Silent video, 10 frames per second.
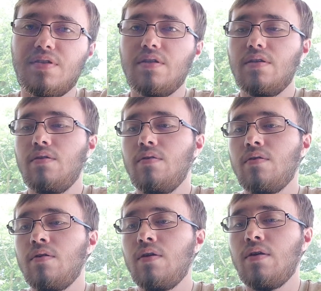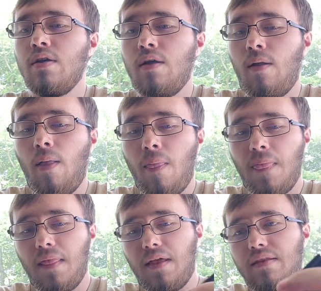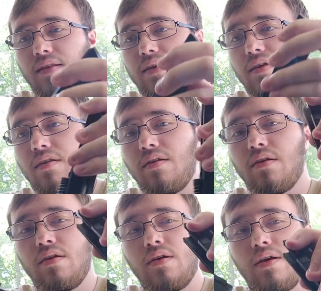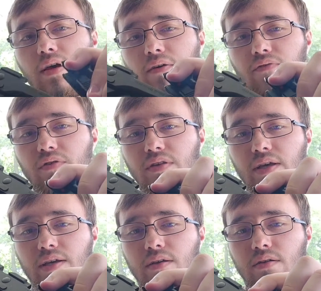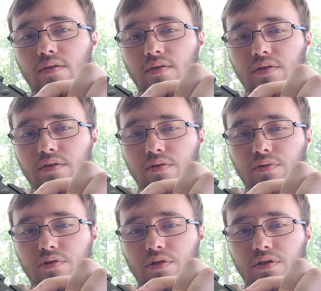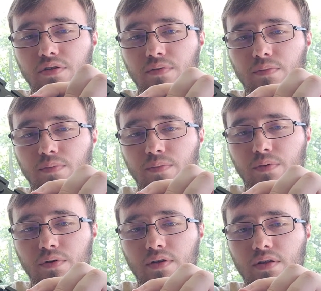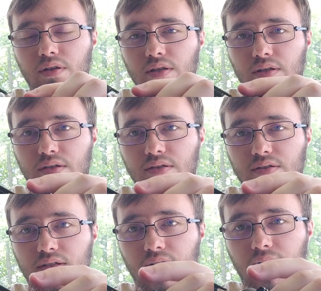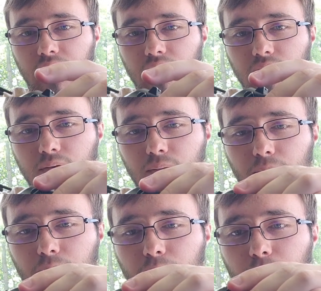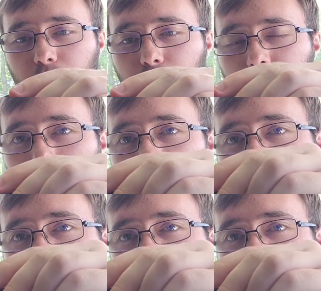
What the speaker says: in there. And then after that, you just put the slide back